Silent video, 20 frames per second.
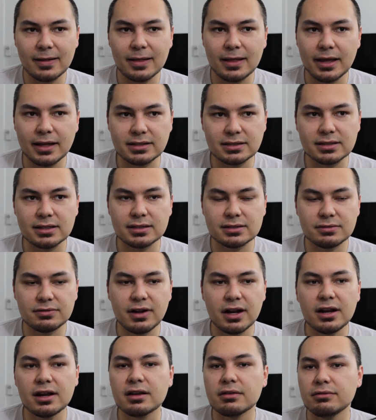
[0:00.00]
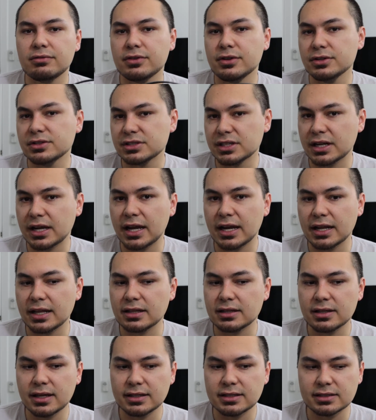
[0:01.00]
it's very confusing, and
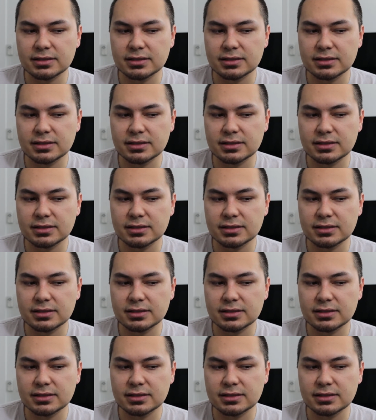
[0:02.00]
it